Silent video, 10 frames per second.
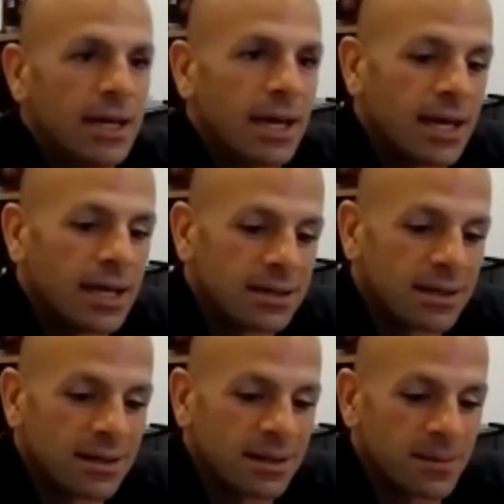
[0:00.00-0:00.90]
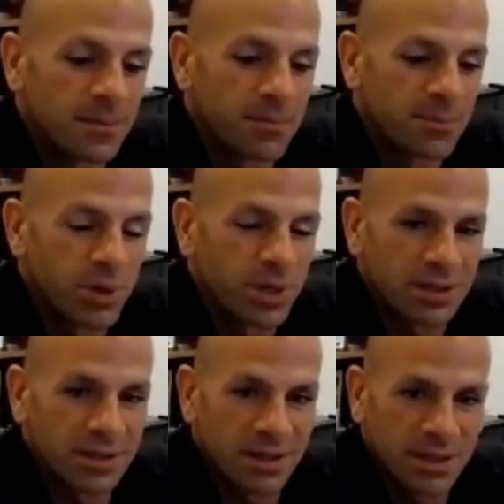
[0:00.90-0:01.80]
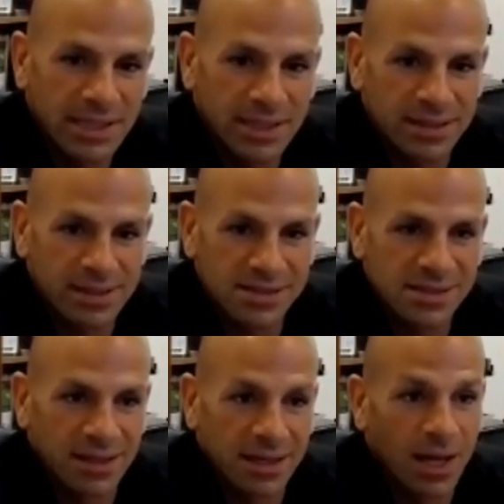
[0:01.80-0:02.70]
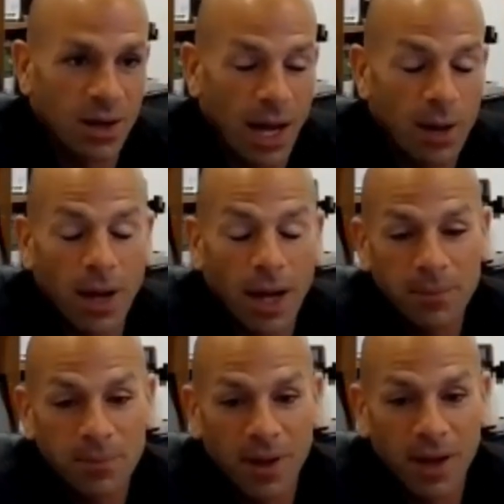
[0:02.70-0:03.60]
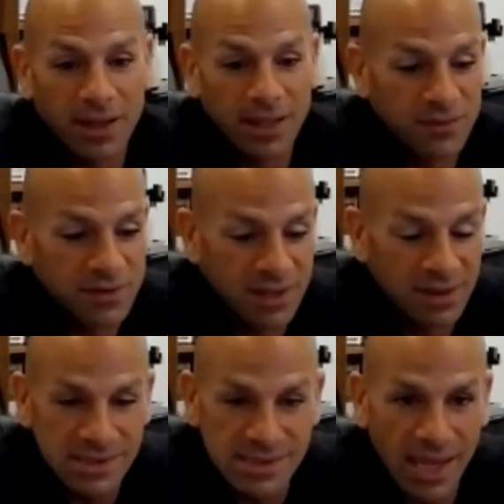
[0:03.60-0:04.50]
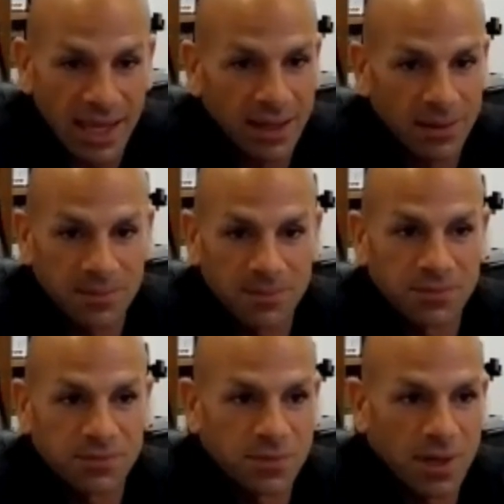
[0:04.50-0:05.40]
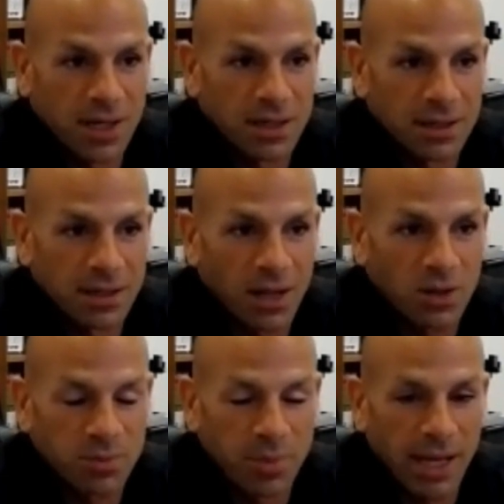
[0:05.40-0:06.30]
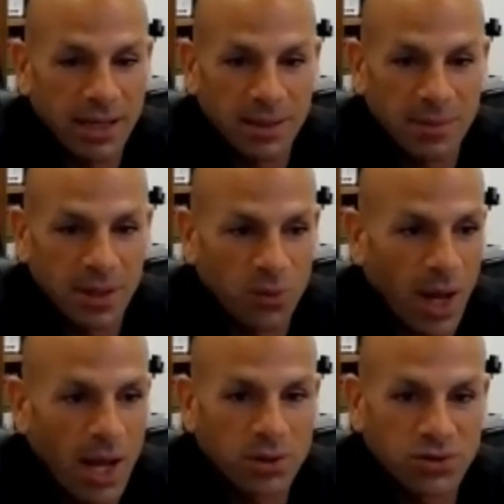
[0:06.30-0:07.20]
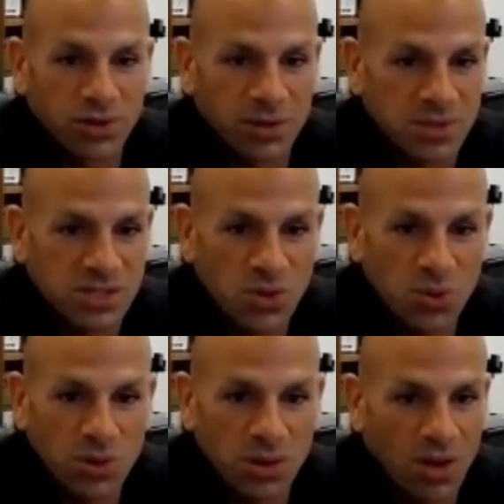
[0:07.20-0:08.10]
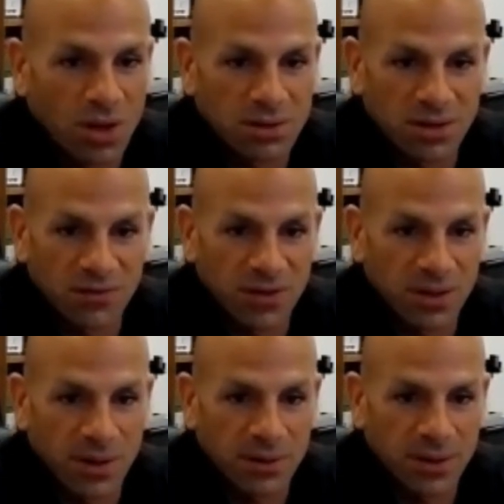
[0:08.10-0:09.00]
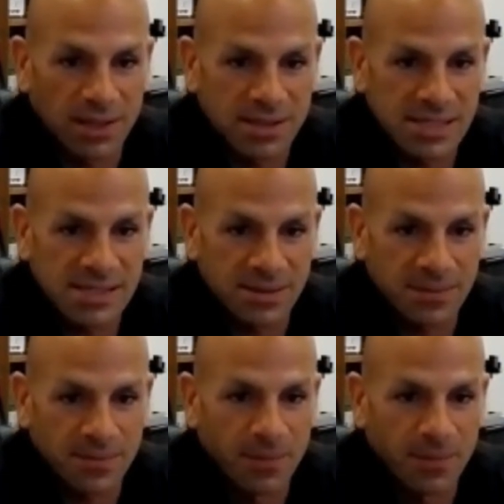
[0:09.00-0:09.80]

And, but the league is, and now I'm even to this day, I look back and I'm like, wow, it took them so long to figure out that system.